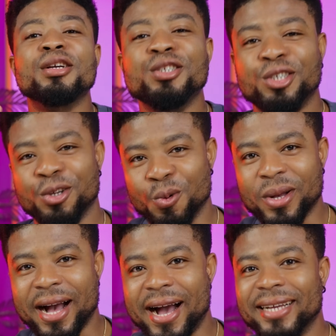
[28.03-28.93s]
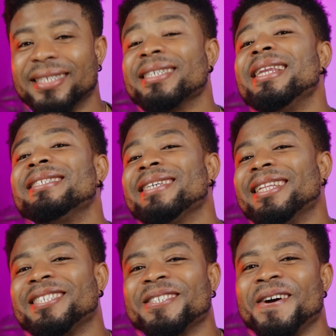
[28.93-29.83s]
yo guys, let's
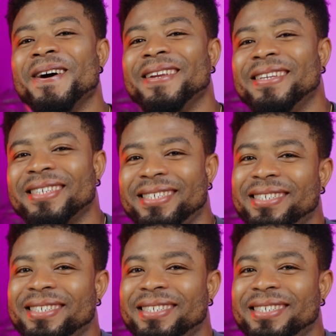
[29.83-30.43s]
get started.